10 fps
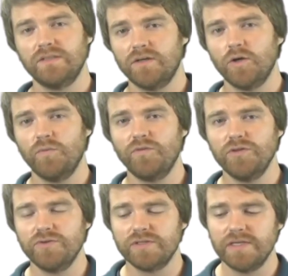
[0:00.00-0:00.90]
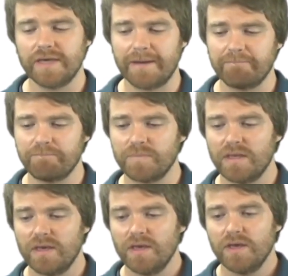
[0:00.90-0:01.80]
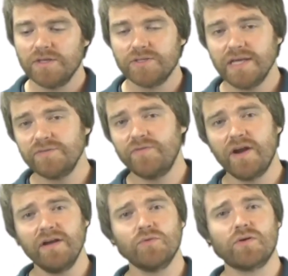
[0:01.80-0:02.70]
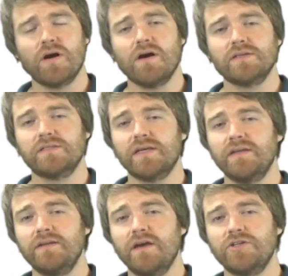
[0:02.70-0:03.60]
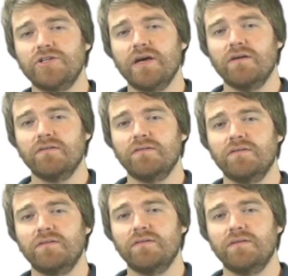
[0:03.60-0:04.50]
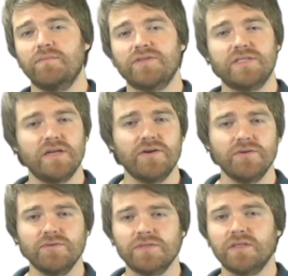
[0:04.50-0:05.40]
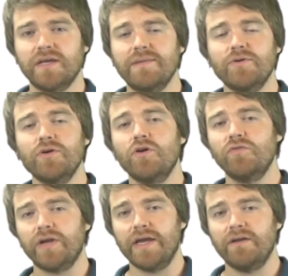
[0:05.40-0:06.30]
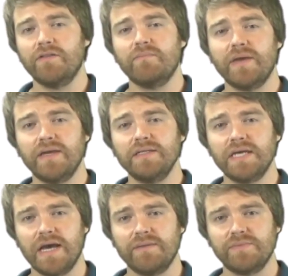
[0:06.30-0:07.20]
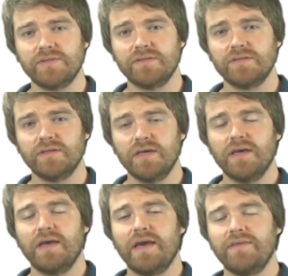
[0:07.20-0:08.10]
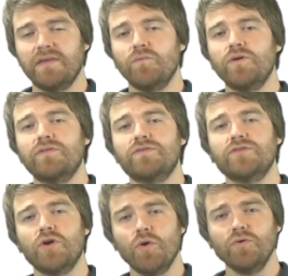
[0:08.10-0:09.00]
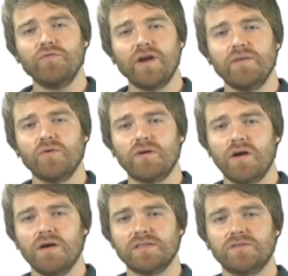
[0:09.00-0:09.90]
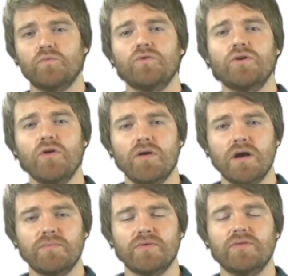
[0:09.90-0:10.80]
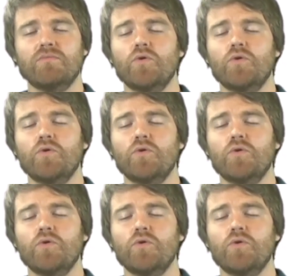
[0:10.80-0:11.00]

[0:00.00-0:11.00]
Hopefully you see that. So that's variable costs in a nutshell. Materials, labor, overhead are the main types. And then with total variable costs will go up the more